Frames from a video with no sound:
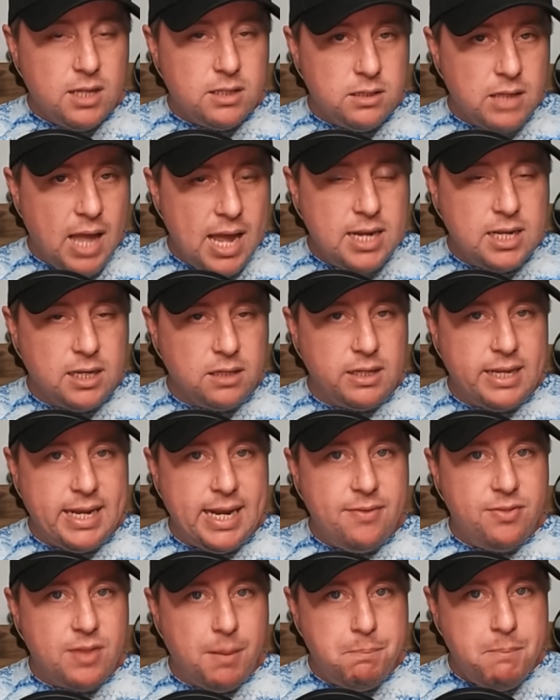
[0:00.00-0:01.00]

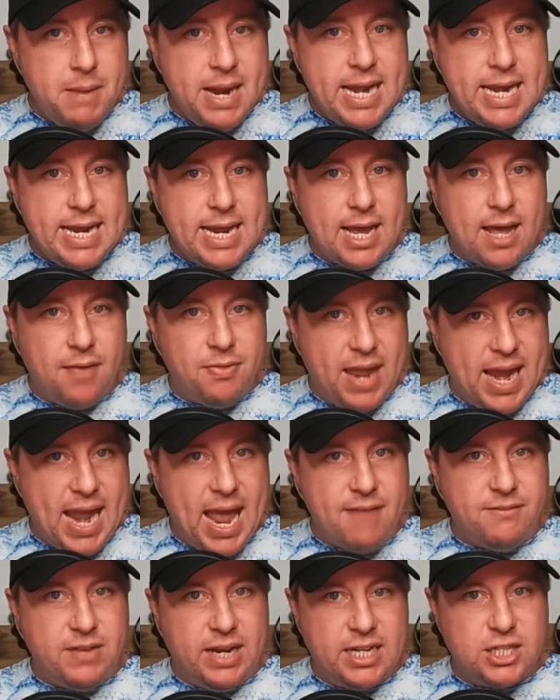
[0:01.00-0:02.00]
Luckily, the media, they
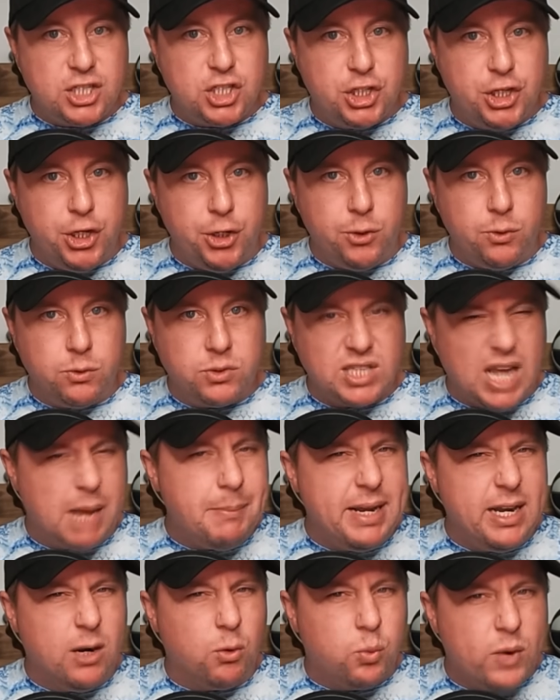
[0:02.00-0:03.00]
have an excuse. I
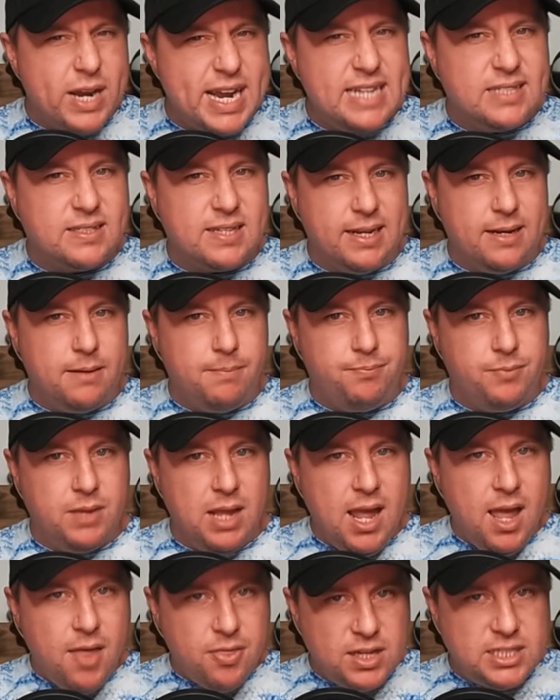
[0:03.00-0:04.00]
mean, a reason.
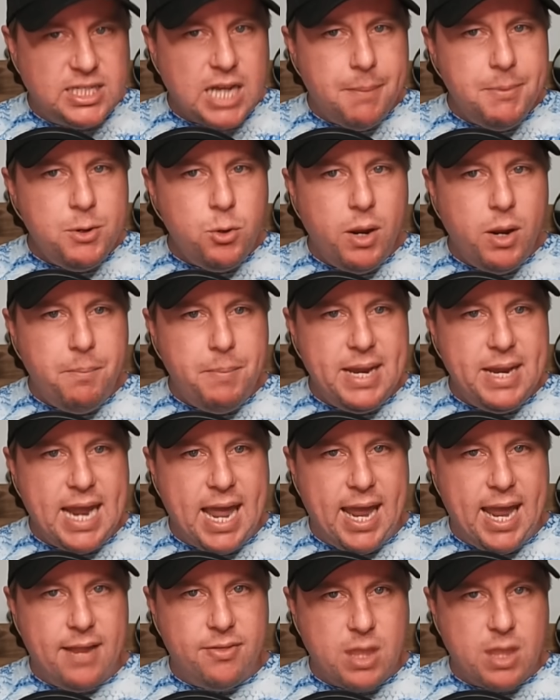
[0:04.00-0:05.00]
The W N B
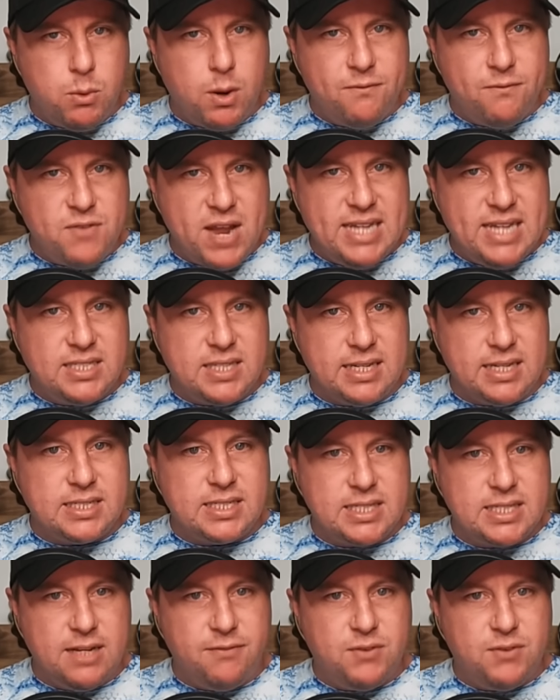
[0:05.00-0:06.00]
A, they were facing
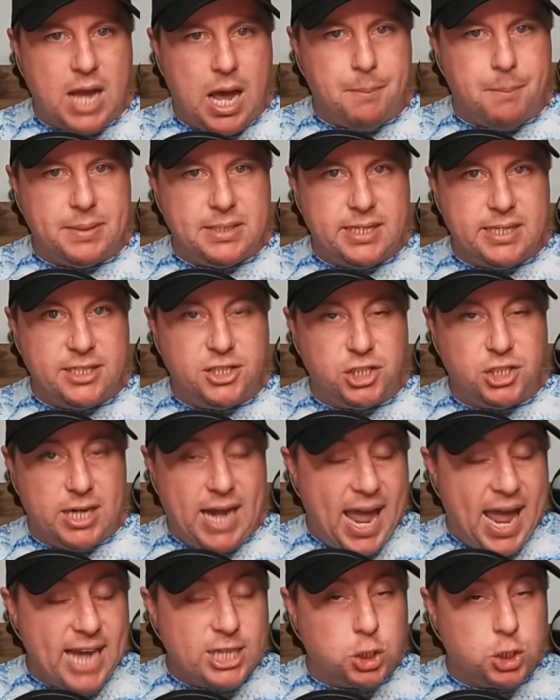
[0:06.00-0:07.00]
stiff competition,
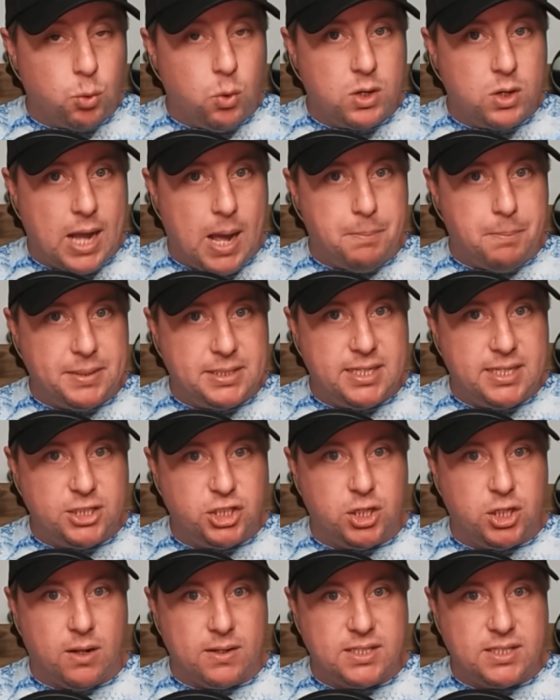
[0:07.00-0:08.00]
actual
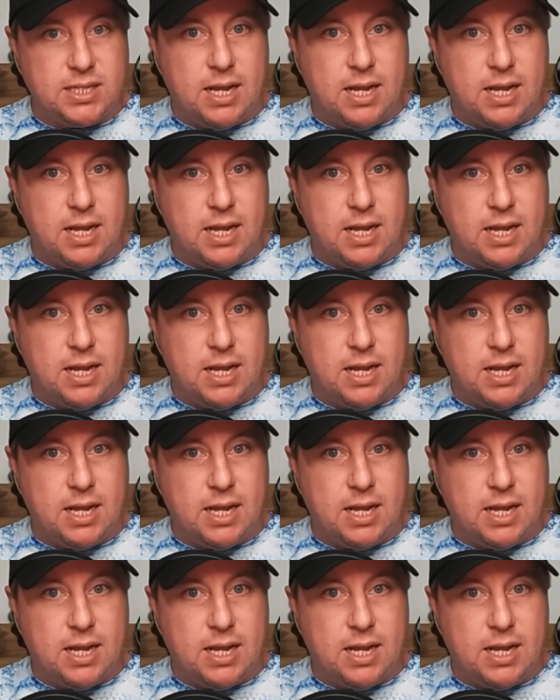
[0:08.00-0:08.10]
competition on